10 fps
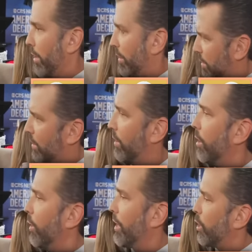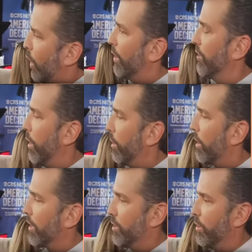I've had to deal with that twice now in
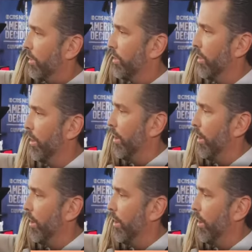the last 2 months.